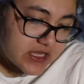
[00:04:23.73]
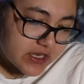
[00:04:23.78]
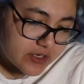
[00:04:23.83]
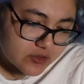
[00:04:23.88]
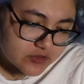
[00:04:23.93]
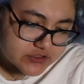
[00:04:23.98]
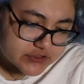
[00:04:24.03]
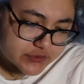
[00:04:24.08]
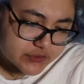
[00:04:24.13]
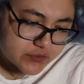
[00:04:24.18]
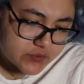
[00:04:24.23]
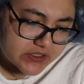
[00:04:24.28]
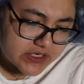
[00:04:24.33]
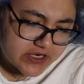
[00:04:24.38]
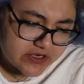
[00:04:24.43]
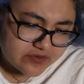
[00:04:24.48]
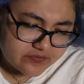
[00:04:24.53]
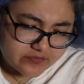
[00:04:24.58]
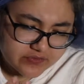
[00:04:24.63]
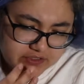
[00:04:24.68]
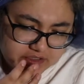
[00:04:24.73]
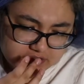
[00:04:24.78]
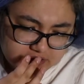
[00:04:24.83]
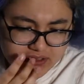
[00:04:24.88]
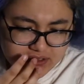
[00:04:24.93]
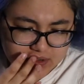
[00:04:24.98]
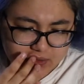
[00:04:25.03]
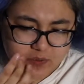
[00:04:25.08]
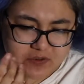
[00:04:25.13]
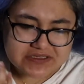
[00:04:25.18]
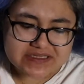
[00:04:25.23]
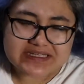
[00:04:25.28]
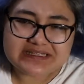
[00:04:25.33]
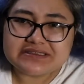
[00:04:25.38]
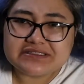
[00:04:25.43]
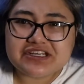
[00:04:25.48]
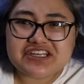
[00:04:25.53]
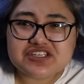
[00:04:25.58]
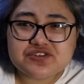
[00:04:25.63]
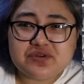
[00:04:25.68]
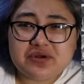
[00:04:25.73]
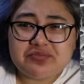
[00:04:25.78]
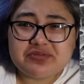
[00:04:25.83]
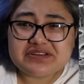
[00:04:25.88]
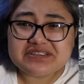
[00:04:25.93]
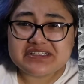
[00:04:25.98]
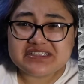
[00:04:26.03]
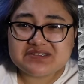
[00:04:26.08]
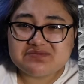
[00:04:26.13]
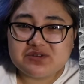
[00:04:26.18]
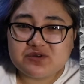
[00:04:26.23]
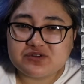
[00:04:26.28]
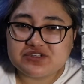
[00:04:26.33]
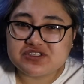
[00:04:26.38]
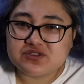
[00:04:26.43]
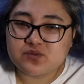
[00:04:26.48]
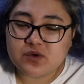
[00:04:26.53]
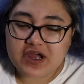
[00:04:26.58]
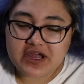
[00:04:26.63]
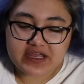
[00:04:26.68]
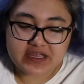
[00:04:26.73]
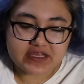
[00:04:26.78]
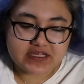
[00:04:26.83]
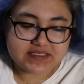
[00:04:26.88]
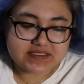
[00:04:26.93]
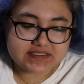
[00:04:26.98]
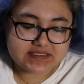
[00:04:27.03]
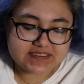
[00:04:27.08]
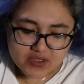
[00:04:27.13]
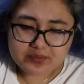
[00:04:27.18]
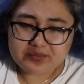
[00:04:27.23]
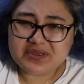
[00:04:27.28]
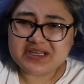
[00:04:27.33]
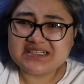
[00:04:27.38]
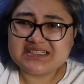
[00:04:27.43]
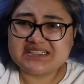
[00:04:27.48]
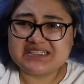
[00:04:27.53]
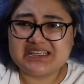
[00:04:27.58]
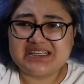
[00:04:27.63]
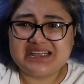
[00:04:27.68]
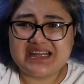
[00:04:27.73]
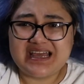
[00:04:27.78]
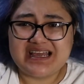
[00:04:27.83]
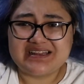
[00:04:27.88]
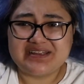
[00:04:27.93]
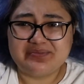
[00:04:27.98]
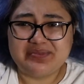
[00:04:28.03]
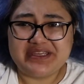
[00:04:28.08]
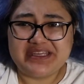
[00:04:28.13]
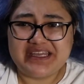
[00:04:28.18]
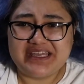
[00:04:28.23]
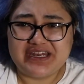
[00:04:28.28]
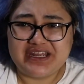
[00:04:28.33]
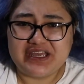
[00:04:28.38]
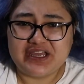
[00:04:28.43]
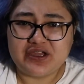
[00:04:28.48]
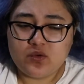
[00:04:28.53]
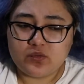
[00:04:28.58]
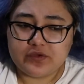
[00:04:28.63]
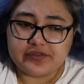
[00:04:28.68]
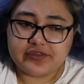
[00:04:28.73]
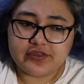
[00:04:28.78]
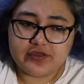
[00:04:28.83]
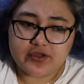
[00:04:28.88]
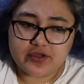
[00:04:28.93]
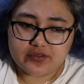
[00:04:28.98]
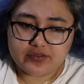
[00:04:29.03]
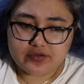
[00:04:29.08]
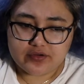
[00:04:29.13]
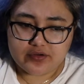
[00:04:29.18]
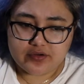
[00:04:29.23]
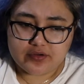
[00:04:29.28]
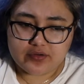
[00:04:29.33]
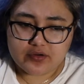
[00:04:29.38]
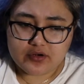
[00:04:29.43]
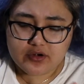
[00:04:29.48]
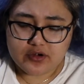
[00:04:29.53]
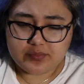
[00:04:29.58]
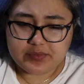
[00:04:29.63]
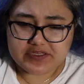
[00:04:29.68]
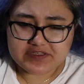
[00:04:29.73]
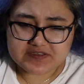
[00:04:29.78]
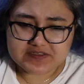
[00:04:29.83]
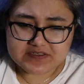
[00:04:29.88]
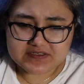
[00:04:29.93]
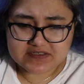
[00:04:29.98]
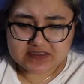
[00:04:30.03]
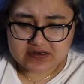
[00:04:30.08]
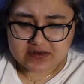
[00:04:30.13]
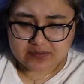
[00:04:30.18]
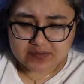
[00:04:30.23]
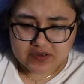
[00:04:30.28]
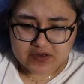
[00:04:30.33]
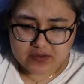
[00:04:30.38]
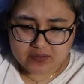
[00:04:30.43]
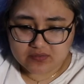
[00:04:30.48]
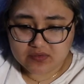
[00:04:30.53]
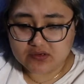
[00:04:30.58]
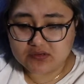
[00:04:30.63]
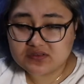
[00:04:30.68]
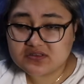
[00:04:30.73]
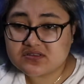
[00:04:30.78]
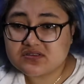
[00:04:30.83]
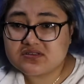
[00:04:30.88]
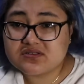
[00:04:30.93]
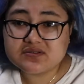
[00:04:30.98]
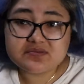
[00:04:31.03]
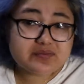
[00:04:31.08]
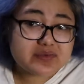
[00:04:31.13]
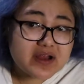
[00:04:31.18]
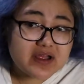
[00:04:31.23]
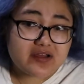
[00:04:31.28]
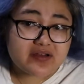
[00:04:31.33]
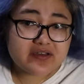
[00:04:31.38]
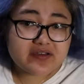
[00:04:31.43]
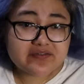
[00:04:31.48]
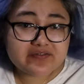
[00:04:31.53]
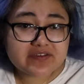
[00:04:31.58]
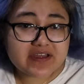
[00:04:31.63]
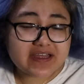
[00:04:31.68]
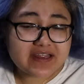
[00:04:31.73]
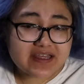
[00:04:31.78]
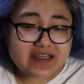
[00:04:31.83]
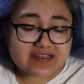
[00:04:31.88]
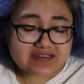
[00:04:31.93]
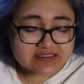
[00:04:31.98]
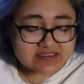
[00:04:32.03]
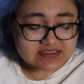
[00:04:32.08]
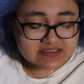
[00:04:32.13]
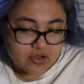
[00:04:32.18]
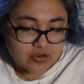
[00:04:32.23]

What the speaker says: and also kind of like the one that least represents me, which is why it's mixed in at the beginning with the other art pieces that I'm not most proud of, I guess.